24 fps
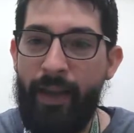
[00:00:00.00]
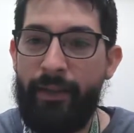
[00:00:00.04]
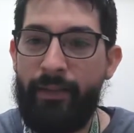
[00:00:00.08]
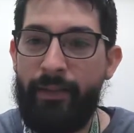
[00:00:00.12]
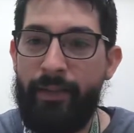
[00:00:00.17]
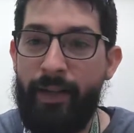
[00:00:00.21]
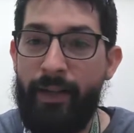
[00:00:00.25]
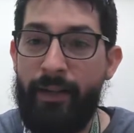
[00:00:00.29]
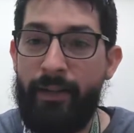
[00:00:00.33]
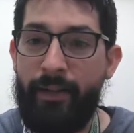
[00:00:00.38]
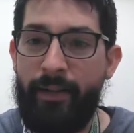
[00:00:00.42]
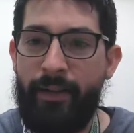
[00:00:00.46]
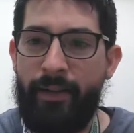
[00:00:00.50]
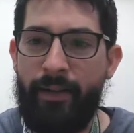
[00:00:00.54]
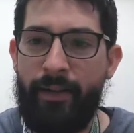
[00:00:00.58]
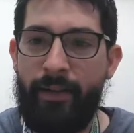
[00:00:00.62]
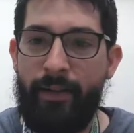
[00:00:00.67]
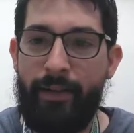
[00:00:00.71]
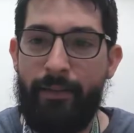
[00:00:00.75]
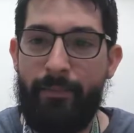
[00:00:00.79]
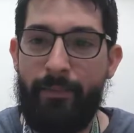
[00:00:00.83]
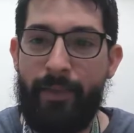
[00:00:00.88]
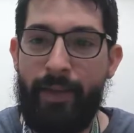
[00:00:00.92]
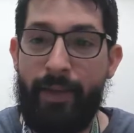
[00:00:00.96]
And then
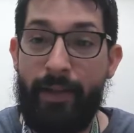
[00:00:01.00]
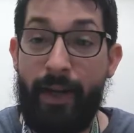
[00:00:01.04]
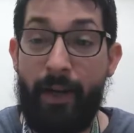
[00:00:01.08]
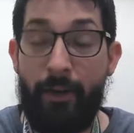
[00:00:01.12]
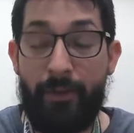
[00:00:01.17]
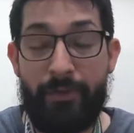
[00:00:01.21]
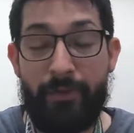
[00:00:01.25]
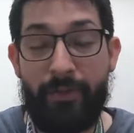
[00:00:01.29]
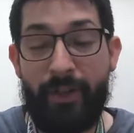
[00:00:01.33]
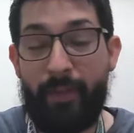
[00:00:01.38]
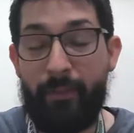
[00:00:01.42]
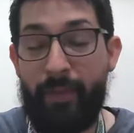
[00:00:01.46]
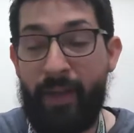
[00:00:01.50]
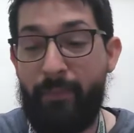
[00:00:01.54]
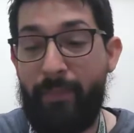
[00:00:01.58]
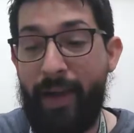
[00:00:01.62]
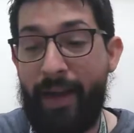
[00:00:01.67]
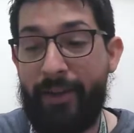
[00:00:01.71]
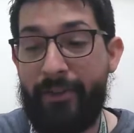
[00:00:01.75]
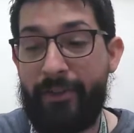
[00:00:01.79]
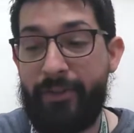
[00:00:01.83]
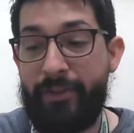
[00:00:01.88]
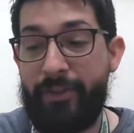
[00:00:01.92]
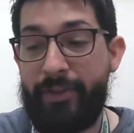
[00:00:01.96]
and I also got my
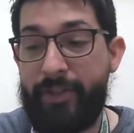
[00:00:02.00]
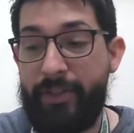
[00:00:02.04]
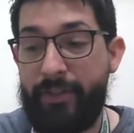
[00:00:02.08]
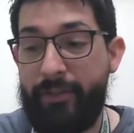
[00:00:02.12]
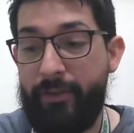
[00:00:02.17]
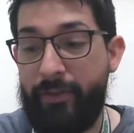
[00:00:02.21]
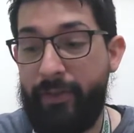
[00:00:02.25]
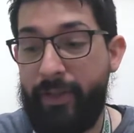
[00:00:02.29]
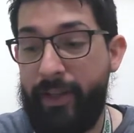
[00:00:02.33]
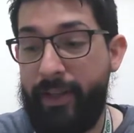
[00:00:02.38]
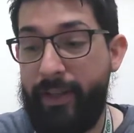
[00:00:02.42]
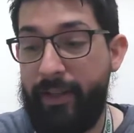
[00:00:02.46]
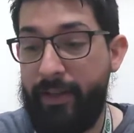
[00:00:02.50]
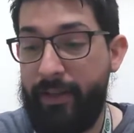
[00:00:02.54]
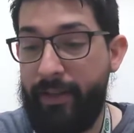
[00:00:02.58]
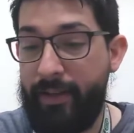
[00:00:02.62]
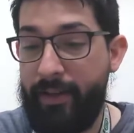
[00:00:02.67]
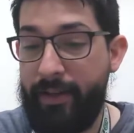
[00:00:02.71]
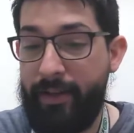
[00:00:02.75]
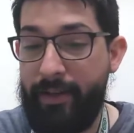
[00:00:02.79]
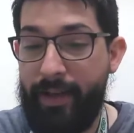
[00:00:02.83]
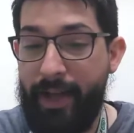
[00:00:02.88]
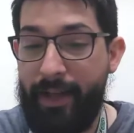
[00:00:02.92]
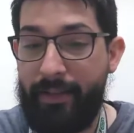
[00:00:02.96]
bachelor's degree
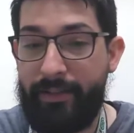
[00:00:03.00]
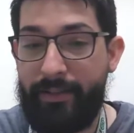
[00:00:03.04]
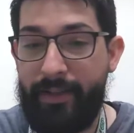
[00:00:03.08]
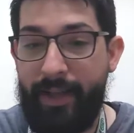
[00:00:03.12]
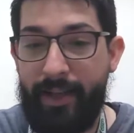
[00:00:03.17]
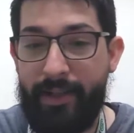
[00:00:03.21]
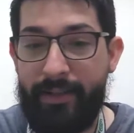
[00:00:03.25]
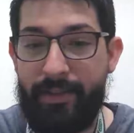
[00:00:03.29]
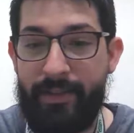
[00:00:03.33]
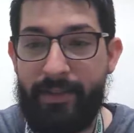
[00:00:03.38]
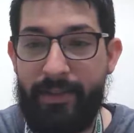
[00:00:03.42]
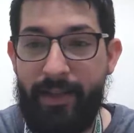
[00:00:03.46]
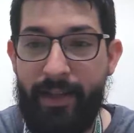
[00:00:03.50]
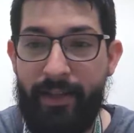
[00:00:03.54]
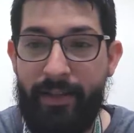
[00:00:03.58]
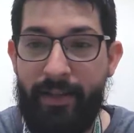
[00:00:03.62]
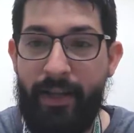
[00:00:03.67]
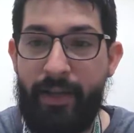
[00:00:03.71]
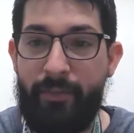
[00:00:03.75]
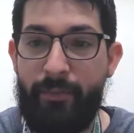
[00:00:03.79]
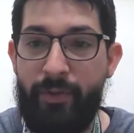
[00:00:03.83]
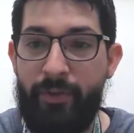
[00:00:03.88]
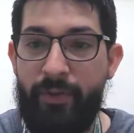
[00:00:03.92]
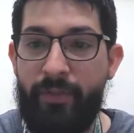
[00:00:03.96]
at Texas
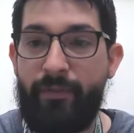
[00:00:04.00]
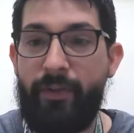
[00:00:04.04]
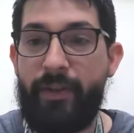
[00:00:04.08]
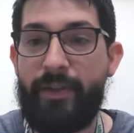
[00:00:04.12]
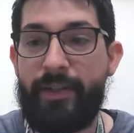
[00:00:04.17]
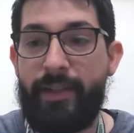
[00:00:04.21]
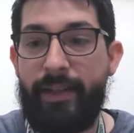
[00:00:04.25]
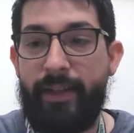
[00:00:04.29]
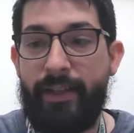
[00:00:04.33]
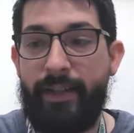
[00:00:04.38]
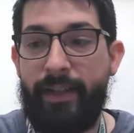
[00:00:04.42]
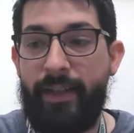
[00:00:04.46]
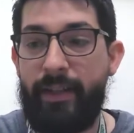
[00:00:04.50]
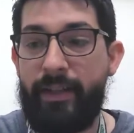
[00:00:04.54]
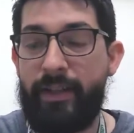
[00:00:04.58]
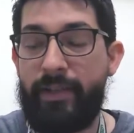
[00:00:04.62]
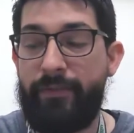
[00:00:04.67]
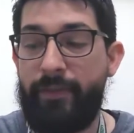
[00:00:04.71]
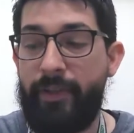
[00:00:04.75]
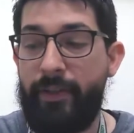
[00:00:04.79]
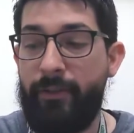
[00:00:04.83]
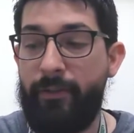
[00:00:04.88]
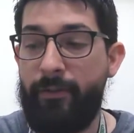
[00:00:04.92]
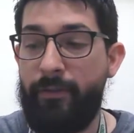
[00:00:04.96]
A&M University,
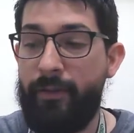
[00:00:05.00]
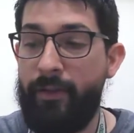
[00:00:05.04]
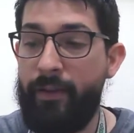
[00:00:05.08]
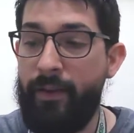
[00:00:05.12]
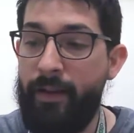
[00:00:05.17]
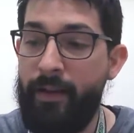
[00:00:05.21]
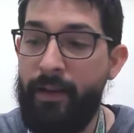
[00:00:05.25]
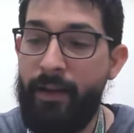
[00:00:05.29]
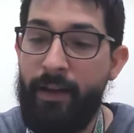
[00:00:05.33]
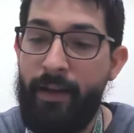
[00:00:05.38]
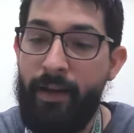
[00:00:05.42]
Kingsville.